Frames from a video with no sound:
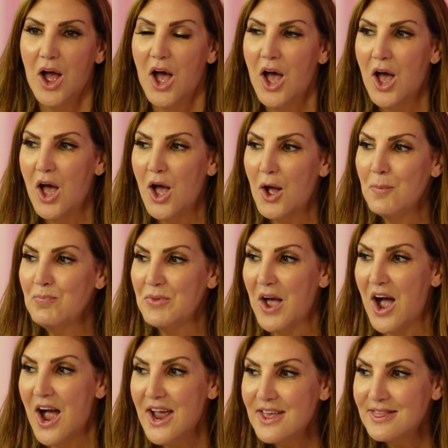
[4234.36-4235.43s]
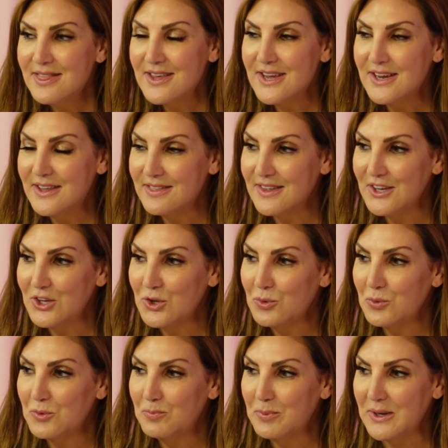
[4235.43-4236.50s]
I think that you
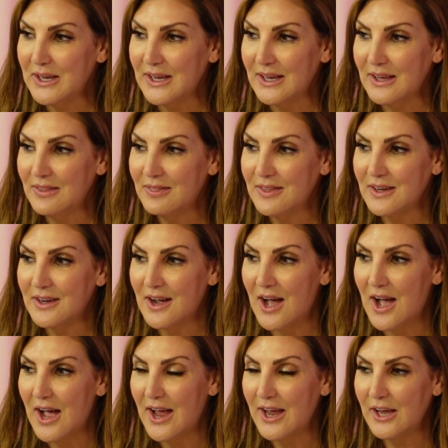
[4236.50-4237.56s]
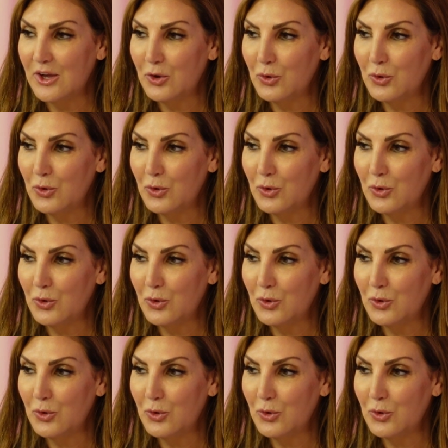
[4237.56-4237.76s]
would be the guy